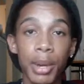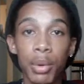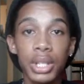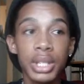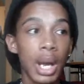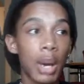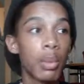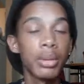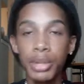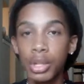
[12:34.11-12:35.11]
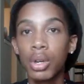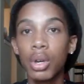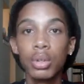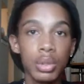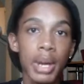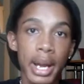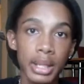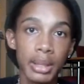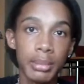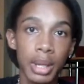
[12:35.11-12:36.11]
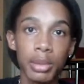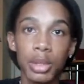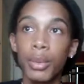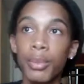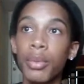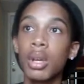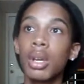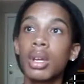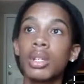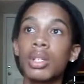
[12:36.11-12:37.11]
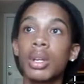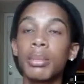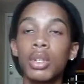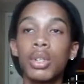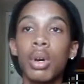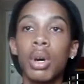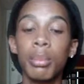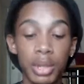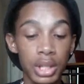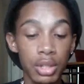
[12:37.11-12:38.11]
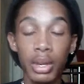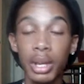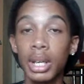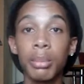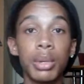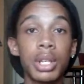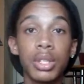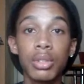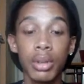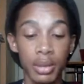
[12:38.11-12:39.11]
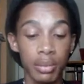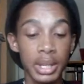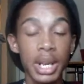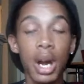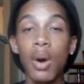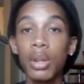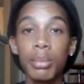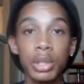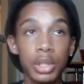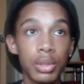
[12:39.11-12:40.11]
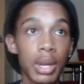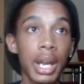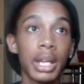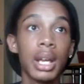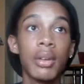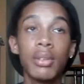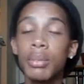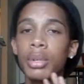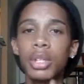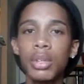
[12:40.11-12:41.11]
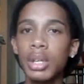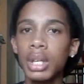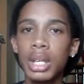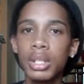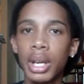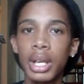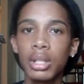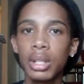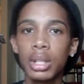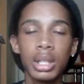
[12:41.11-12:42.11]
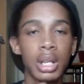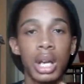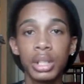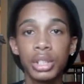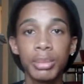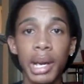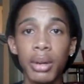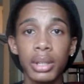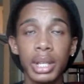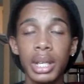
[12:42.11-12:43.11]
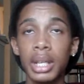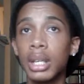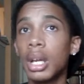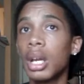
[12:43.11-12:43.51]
I want to be your go-to guy sometimes. A book is great. A book is great. Read all the books you can. Every book you can get your hands on. Knowledge is power. Get it.